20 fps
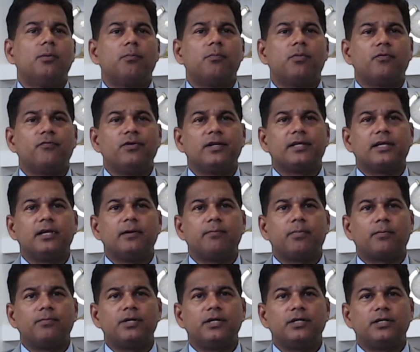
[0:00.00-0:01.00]
but we'll keep
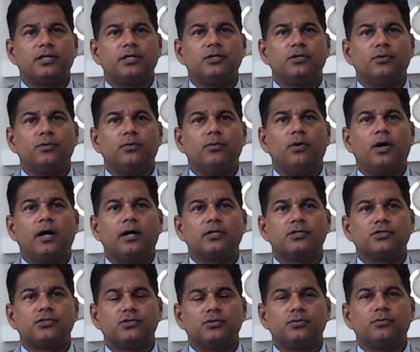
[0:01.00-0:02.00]
updating you
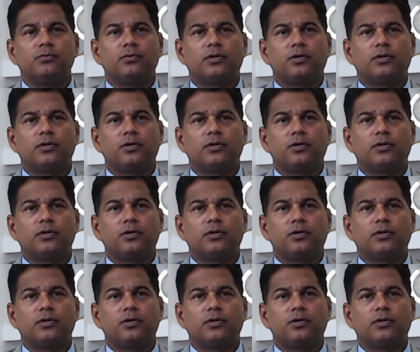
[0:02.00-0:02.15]
as you